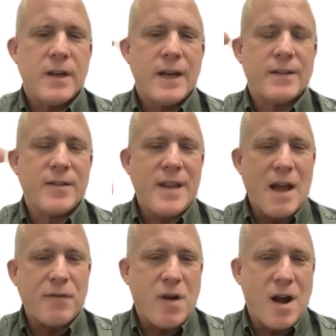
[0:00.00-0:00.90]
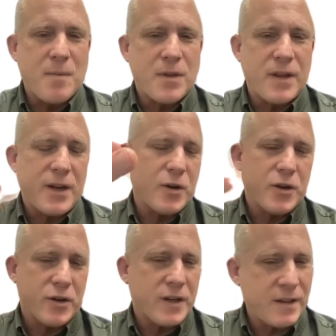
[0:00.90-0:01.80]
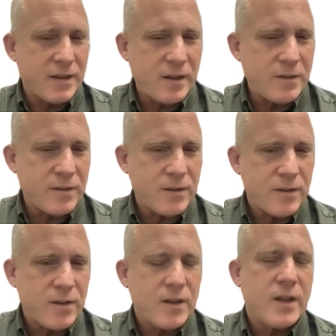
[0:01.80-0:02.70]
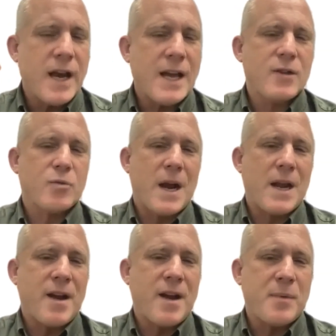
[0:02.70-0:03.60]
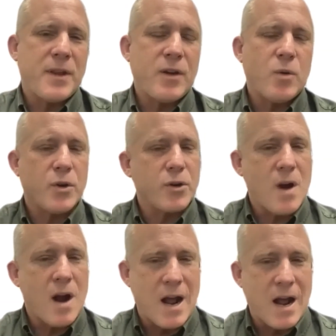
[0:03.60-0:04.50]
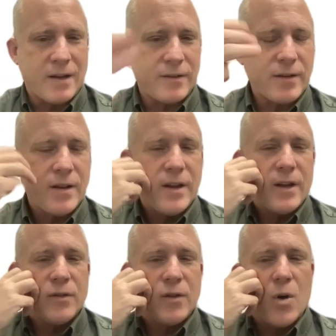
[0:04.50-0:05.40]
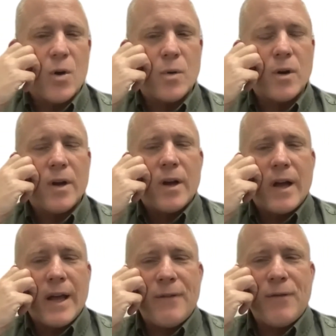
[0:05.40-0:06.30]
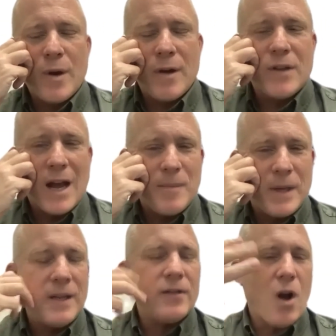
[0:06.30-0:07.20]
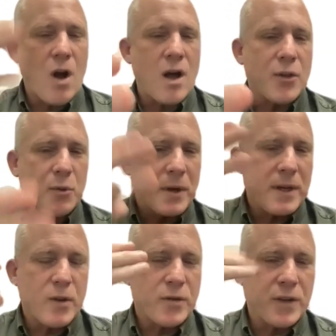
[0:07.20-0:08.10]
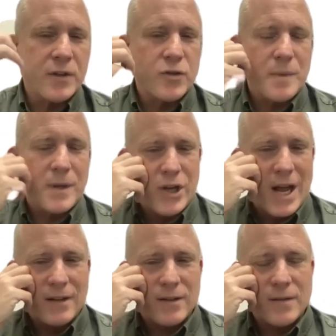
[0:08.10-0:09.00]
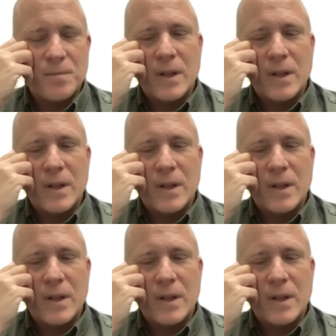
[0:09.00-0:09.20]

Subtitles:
it's nephropathy or your kidneys, and it's retinopathy or your eyes. So if you have diabetes, all three of those things should be checked.